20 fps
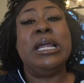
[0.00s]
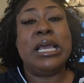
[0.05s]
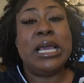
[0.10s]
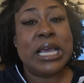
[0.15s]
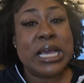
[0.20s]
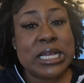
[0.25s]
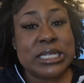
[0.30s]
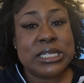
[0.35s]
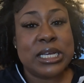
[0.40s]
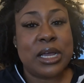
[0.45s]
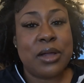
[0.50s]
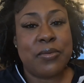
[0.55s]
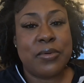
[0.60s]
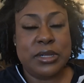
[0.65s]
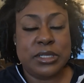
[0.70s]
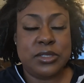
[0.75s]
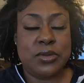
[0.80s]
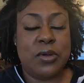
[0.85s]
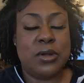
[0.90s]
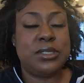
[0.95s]
is a good
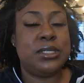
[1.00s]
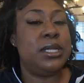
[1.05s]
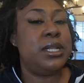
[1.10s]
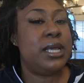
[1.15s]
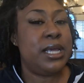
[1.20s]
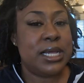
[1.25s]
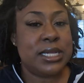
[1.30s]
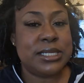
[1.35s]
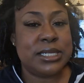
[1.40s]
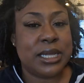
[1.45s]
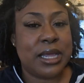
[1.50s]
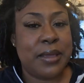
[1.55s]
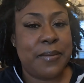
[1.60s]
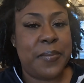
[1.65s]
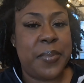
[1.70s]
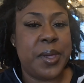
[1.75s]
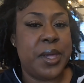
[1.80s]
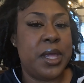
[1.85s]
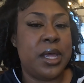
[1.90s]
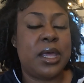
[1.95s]
resource. It is a
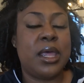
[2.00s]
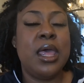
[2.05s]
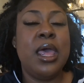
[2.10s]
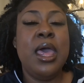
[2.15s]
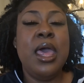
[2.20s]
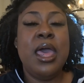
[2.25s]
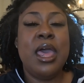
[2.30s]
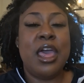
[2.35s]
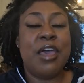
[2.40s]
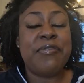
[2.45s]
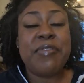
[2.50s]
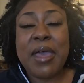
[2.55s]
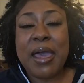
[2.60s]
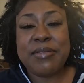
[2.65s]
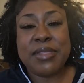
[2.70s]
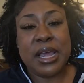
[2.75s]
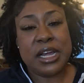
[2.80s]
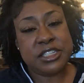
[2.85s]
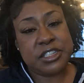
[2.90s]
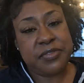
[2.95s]
good book. If you
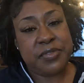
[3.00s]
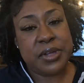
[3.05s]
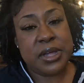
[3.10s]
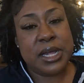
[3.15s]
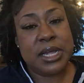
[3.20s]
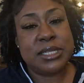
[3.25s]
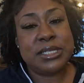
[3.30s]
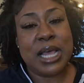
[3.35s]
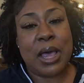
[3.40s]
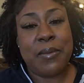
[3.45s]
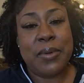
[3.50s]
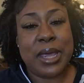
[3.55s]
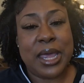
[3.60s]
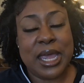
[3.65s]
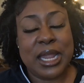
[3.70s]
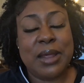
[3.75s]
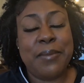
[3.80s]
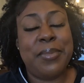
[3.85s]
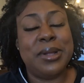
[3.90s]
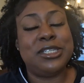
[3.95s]
have the extra funds, I would
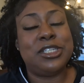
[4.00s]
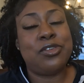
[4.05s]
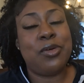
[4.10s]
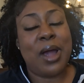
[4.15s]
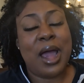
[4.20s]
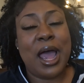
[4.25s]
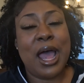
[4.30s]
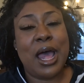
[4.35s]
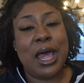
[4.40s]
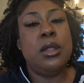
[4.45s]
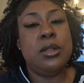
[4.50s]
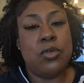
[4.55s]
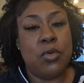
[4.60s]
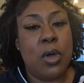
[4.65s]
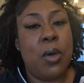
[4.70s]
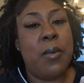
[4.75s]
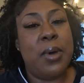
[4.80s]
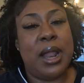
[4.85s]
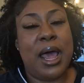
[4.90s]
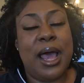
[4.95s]
get it, but try
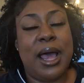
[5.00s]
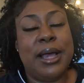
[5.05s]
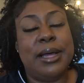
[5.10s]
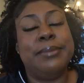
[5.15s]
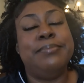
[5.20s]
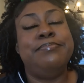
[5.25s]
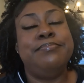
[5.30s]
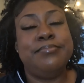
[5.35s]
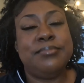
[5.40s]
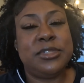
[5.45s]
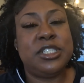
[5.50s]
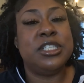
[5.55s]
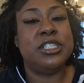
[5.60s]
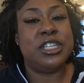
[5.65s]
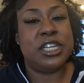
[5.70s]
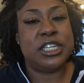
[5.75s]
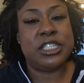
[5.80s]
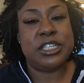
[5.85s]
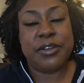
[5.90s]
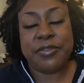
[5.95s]
doing what I
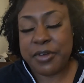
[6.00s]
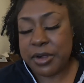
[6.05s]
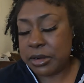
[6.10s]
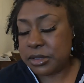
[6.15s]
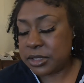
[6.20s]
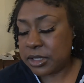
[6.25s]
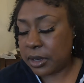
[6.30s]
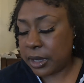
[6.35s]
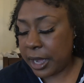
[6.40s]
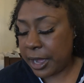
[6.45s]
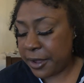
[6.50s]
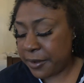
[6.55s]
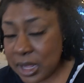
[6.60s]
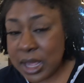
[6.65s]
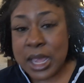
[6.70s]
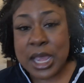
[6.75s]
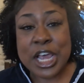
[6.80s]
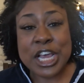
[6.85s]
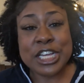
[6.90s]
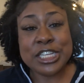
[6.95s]
suggest at first, okay?
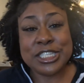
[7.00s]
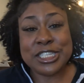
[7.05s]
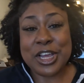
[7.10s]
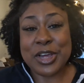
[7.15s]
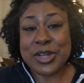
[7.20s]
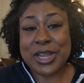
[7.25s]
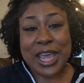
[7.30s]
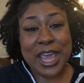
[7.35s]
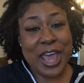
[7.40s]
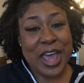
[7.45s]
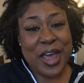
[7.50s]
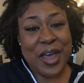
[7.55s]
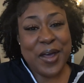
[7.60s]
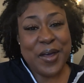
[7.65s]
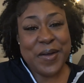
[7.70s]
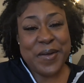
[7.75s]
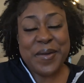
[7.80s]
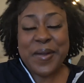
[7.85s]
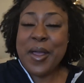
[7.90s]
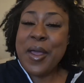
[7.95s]
So
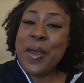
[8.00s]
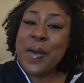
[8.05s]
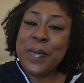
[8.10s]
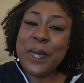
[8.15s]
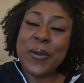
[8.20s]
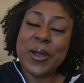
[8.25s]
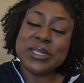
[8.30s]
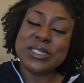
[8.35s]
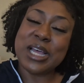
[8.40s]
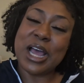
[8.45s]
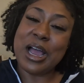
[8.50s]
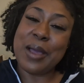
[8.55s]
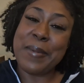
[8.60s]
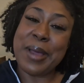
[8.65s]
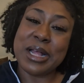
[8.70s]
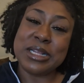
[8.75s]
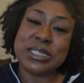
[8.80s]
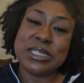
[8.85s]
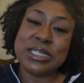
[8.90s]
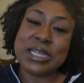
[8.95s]
now we're gonna talk
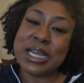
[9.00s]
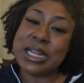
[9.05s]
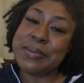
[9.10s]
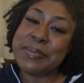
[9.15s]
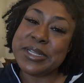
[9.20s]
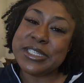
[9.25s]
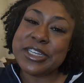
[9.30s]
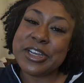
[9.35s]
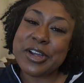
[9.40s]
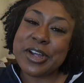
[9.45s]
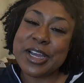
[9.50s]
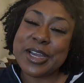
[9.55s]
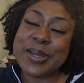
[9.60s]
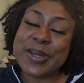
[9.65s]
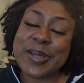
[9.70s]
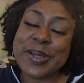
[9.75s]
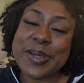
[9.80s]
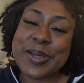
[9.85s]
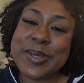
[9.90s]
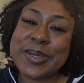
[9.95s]
about study
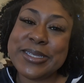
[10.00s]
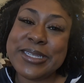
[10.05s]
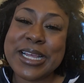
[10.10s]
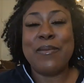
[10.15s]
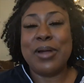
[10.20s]
materials. I